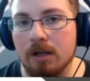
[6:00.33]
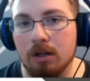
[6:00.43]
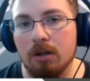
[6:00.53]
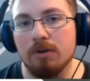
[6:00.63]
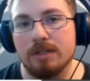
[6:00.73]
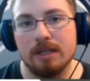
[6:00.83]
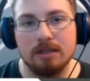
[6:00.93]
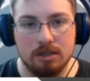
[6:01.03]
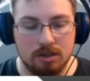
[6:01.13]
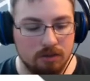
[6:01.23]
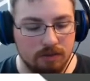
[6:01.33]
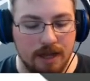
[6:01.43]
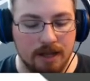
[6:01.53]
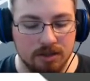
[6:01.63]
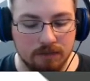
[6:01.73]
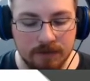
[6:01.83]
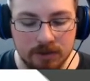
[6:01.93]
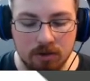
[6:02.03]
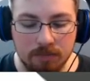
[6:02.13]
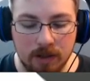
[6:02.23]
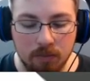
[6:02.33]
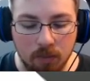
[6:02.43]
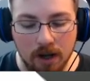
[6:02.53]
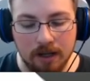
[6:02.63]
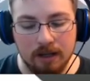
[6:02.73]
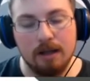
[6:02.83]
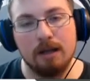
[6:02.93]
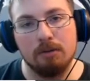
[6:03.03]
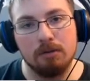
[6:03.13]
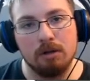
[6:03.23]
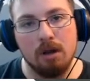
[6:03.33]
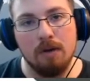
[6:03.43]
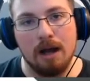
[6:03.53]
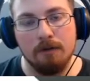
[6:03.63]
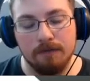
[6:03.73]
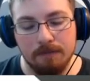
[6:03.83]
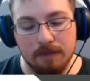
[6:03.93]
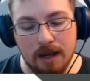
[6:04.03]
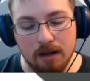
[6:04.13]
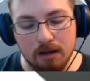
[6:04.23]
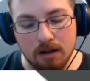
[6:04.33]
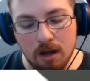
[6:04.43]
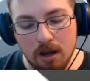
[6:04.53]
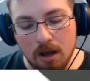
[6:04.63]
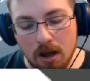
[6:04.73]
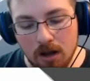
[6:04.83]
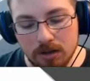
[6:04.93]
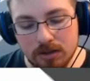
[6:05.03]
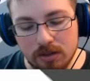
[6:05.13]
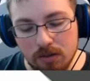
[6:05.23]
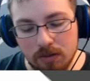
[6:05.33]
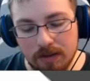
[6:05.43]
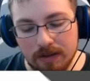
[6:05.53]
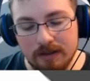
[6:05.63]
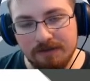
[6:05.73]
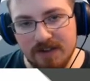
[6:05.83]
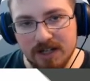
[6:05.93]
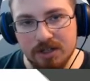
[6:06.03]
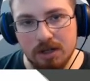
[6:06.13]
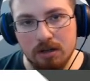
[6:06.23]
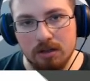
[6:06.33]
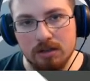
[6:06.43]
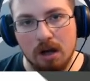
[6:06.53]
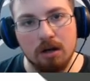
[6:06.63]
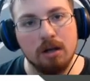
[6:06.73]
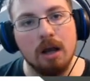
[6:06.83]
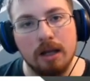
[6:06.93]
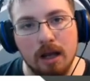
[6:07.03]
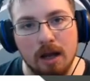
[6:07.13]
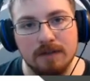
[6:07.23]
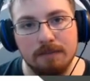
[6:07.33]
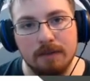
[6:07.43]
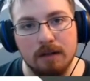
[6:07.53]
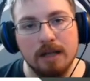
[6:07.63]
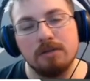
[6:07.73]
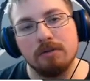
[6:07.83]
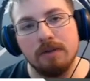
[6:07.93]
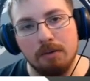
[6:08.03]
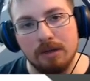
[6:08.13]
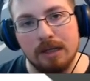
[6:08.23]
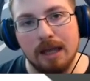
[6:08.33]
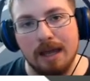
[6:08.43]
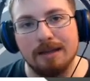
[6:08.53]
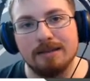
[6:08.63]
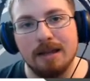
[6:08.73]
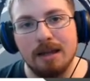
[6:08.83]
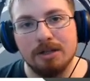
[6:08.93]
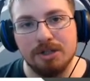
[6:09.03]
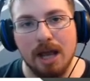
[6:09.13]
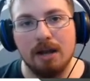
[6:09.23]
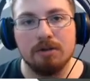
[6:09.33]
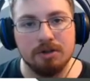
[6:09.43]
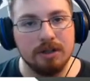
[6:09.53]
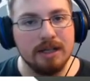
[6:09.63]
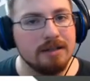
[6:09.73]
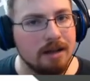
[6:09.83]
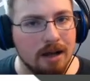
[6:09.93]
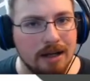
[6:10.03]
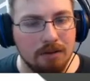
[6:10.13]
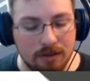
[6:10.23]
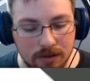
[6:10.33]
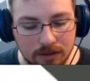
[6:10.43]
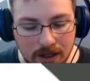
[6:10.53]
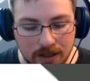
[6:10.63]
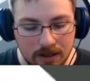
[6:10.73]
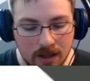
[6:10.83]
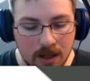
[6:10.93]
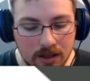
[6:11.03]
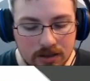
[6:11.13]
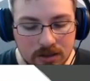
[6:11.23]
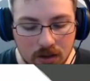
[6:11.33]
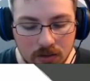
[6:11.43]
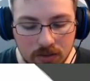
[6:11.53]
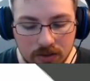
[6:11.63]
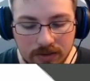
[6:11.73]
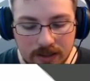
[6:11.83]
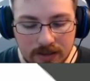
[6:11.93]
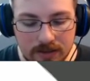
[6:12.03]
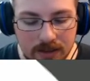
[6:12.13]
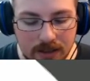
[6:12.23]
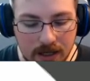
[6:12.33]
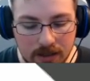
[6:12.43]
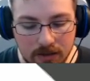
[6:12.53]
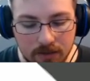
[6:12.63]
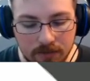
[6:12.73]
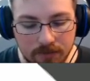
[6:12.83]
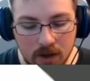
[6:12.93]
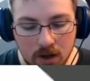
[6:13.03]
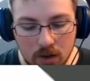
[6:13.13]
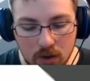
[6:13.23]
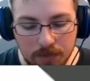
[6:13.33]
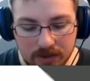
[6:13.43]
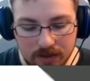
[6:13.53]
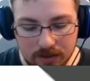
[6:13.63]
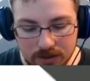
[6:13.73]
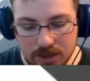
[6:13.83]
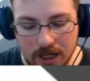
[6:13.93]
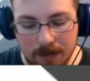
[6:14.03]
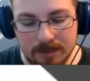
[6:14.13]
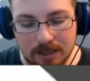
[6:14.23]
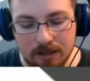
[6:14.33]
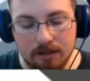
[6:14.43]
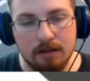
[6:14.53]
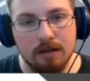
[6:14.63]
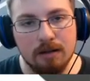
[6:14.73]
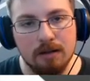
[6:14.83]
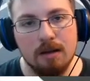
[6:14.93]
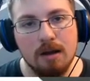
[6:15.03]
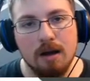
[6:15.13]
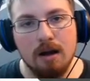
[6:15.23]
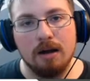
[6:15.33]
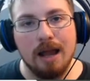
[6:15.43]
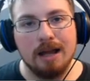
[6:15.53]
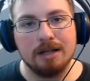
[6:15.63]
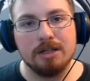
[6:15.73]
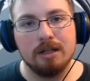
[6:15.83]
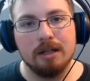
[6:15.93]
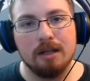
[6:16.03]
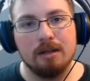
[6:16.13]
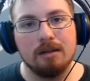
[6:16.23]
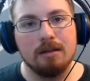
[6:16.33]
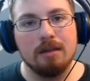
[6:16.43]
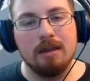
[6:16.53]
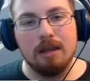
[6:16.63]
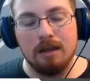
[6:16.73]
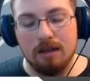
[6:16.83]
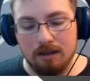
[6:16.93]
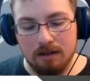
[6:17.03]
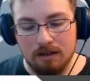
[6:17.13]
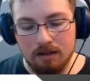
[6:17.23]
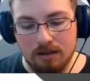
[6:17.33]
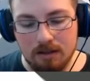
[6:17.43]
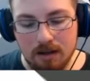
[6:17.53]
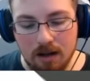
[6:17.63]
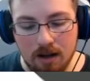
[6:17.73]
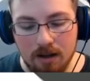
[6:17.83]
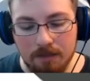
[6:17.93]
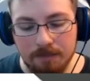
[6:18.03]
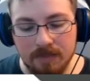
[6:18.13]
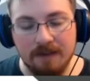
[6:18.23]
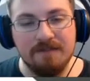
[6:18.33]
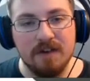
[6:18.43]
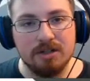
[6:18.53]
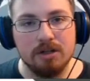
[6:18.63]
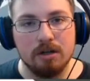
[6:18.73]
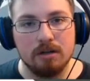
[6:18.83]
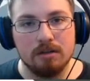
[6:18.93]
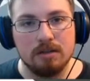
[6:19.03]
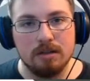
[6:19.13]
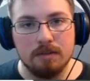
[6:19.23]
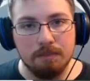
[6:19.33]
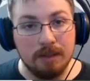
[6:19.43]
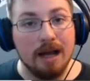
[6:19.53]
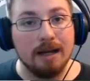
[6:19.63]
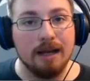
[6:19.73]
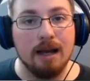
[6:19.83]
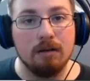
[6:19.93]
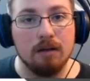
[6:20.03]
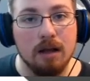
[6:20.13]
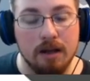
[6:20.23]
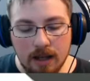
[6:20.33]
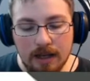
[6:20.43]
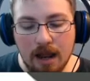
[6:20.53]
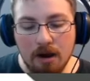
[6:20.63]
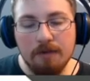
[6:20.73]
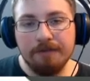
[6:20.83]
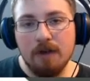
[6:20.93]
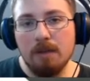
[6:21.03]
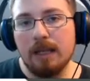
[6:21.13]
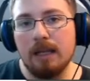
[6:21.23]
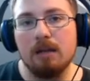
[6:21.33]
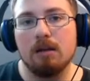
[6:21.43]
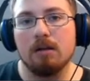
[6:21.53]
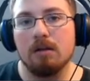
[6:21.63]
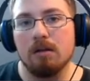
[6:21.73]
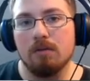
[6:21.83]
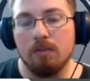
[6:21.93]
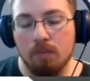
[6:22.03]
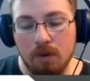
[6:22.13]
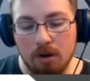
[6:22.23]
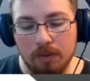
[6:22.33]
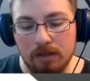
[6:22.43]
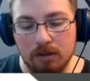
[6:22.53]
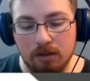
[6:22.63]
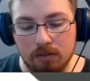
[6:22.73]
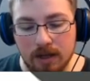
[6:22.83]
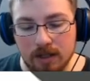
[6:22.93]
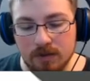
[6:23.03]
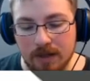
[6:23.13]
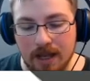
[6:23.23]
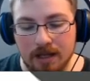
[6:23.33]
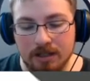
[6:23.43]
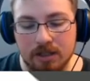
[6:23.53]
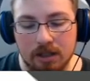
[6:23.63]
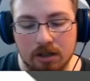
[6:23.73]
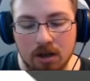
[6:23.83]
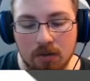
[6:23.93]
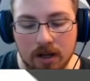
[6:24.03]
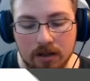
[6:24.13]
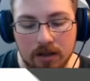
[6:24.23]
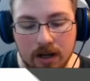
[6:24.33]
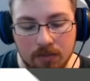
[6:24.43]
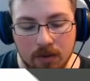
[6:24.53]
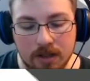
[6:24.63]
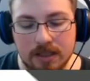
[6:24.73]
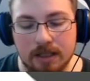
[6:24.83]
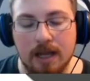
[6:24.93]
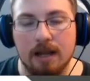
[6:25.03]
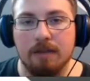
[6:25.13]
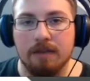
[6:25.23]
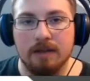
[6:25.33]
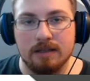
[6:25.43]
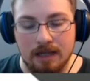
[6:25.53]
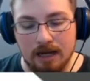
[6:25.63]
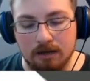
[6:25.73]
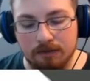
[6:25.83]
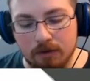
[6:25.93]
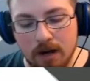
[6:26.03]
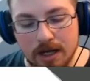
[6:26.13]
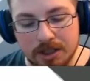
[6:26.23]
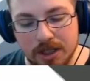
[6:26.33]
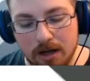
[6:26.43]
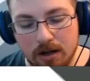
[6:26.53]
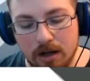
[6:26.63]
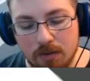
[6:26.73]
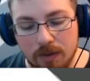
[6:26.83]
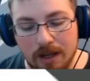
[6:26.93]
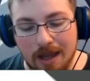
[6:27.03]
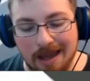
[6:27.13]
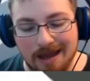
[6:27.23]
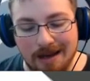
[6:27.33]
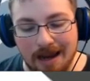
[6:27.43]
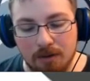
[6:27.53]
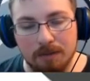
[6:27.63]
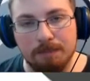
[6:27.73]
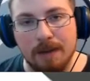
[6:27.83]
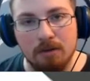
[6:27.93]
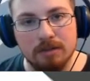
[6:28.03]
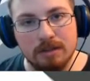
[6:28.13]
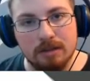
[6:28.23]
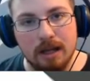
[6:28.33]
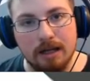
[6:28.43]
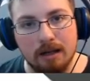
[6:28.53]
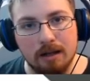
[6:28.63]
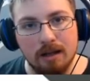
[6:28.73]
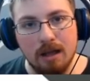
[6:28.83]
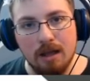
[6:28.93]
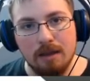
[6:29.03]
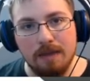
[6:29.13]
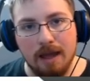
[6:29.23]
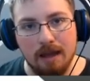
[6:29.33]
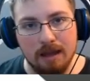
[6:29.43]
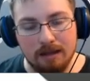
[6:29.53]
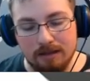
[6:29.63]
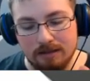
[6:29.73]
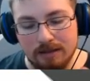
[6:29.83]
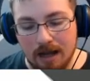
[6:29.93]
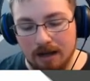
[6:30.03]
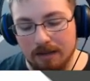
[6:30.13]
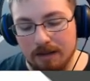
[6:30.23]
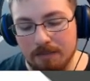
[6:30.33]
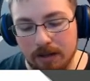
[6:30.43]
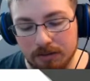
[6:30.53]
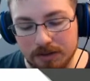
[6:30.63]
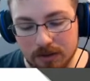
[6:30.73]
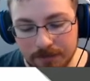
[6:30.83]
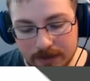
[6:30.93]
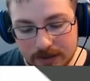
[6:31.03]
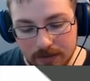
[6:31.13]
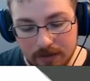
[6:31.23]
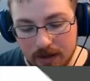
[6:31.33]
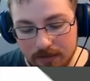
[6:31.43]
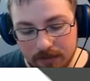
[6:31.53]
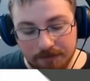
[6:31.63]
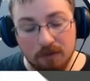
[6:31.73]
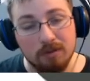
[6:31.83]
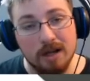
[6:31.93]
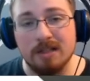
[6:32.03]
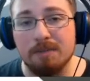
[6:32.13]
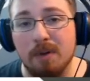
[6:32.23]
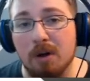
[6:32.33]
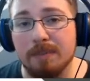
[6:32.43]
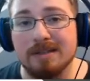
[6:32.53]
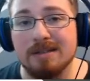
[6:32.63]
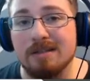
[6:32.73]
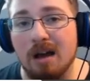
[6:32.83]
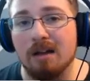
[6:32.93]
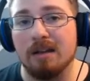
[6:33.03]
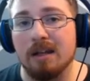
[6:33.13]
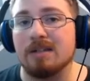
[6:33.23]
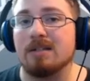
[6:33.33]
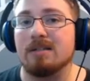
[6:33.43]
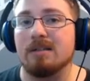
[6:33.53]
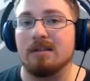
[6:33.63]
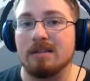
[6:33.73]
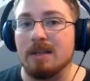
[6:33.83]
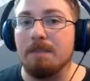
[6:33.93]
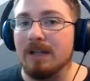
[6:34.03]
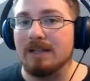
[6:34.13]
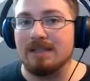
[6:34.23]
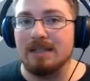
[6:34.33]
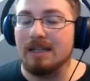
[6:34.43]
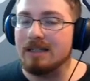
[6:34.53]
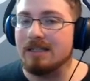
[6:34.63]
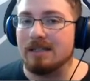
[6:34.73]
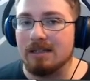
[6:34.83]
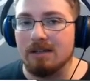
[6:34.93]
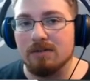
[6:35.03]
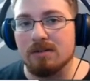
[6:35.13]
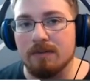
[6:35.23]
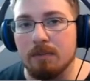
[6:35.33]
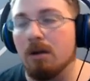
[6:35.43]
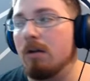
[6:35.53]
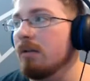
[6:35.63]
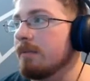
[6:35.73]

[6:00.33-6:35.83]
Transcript: closest to that surface, so it would be white and then it would glow out from there. Also, these fixtures are cutting off some of the light, so they would cast shadows or at least cut out the light. So these kind of hooped shapes here are actually the fixtures blocking out light. Now, from here, what we do is we actually go in, and once again, this kind of grayish area, we add our bounce lighting that is on the metal surface, and then the fluorescent bulb is done. It's the simplest and easiest to use of them all.